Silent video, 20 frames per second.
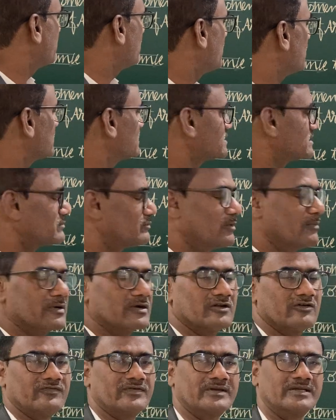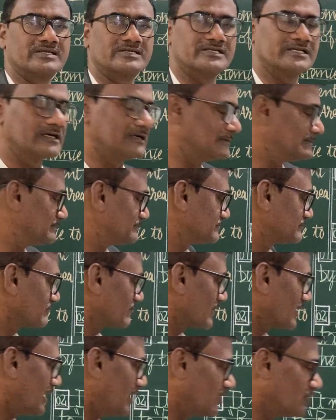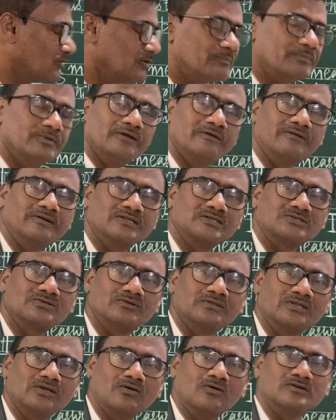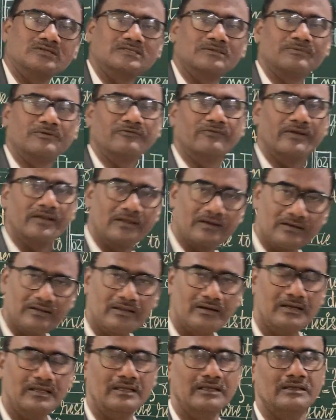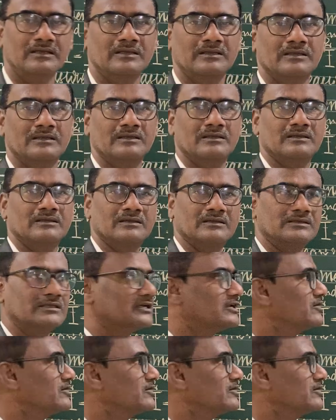mass moment of inertia. I hope you understood the concept very clearly, the